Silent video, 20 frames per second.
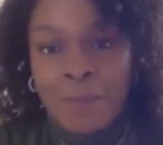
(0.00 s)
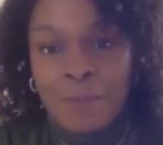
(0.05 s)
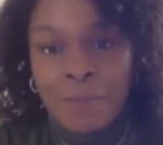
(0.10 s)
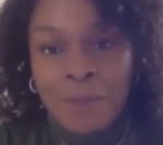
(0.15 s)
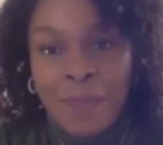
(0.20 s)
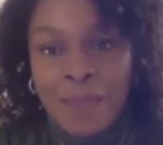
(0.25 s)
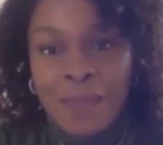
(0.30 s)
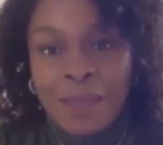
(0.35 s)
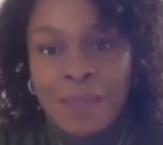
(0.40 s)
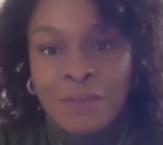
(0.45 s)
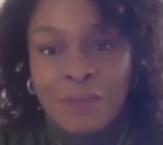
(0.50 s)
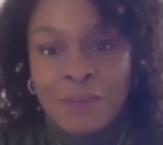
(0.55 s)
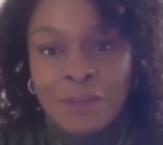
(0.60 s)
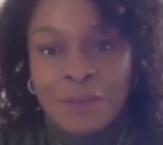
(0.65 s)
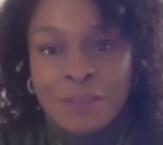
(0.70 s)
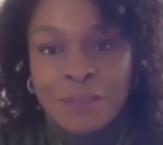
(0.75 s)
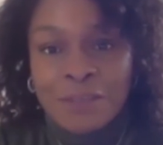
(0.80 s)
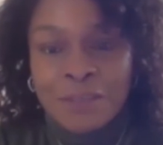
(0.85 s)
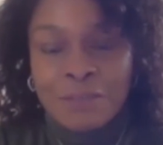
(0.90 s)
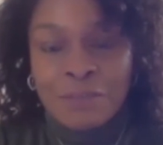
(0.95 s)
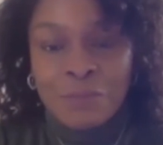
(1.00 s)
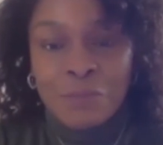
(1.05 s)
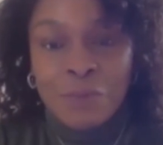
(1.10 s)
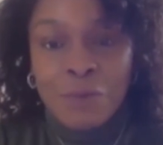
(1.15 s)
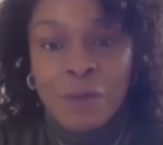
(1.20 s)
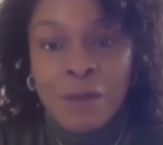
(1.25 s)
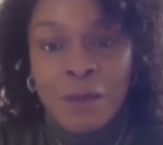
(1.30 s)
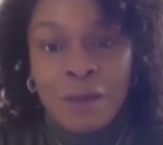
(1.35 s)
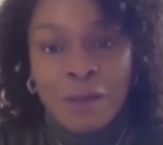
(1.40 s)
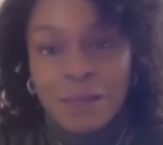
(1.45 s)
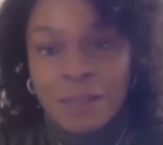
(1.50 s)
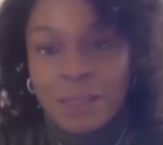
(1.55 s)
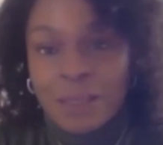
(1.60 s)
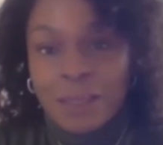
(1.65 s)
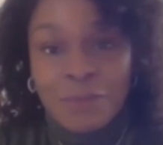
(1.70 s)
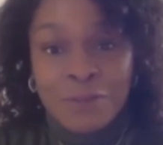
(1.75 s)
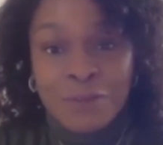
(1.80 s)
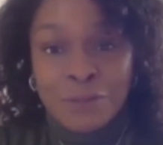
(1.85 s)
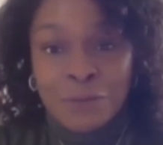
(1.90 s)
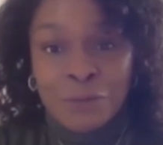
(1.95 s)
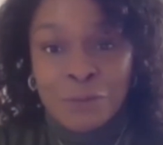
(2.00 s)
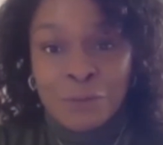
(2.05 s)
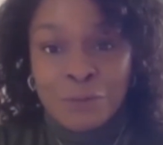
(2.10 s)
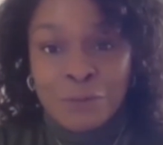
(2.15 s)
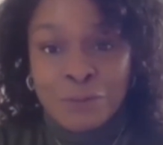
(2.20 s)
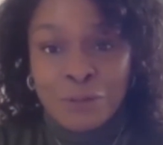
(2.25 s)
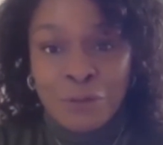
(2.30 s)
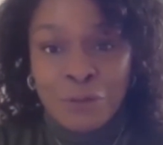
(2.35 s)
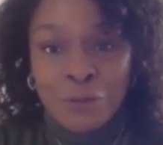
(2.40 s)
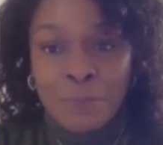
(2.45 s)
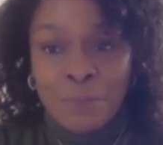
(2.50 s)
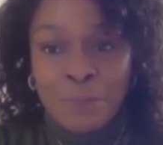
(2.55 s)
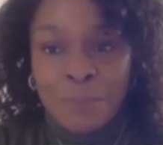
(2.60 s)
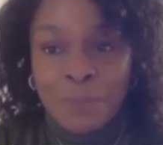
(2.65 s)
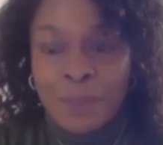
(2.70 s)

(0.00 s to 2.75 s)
behaviours and work, give us a call too.